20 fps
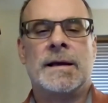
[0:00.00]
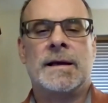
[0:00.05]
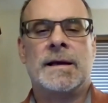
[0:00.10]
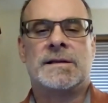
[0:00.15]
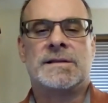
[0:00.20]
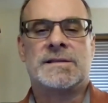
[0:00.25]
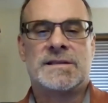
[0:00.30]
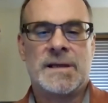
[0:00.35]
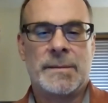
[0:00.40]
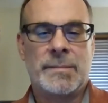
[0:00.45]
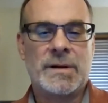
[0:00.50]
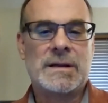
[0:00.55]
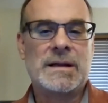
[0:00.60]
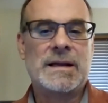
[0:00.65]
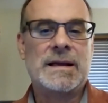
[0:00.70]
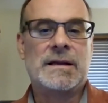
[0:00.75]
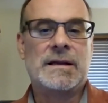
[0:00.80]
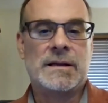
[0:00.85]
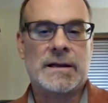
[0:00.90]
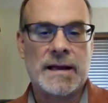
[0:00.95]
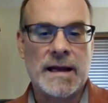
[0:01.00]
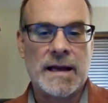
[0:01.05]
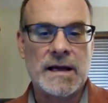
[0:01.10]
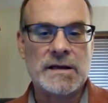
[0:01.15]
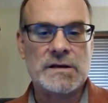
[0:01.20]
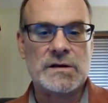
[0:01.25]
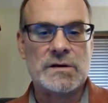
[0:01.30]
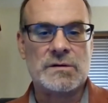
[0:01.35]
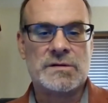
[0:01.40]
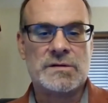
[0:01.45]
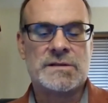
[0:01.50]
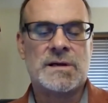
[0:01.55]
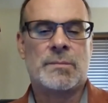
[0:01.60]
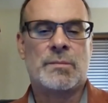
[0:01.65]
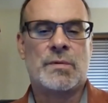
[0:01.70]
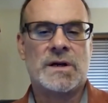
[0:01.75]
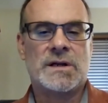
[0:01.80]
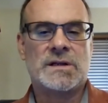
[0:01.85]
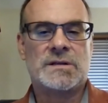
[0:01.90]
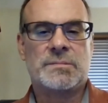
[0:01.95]
it's typically land use
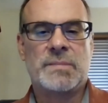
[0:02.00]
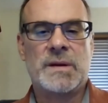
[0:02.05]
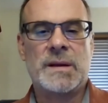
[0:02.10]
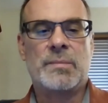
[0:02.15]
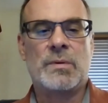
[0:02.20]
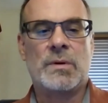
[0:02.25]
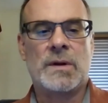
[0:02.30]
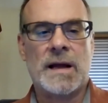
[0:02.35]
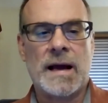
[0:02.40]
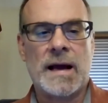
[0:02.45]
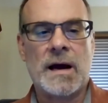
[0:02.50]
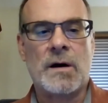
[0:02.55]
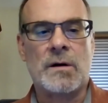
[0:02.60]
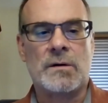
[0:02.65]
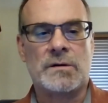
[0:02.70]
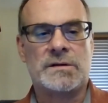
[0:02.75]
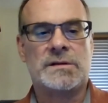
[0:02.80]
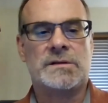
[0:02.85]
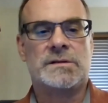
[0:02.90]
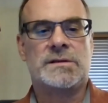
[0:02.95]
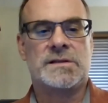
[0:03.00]
that brings people out